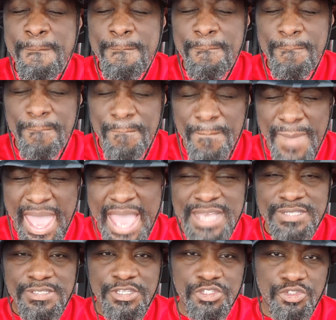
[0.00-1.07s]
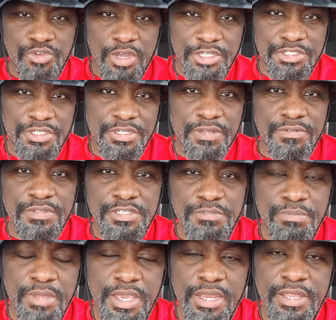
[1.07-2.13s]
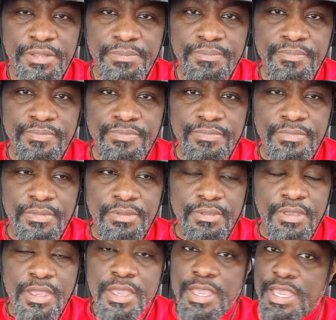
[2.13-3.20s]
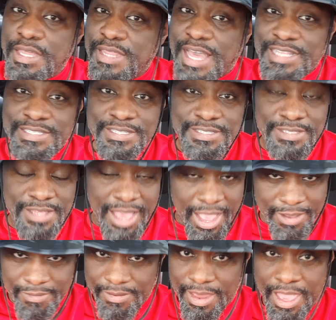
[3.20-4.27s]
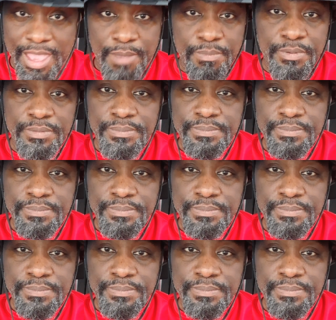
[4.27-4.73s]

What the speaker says: Mass destruction of this planet. And that's not going to happen.